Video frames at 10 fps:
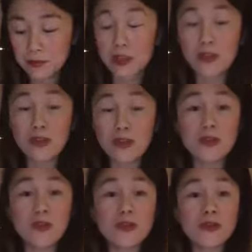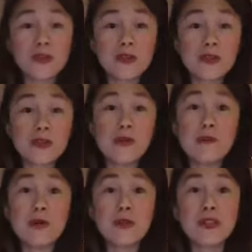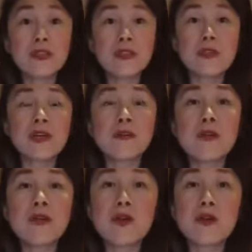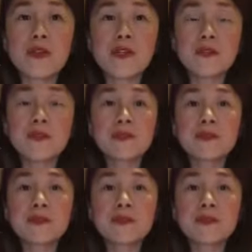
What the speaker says: The thoughts or emotions that come along with it.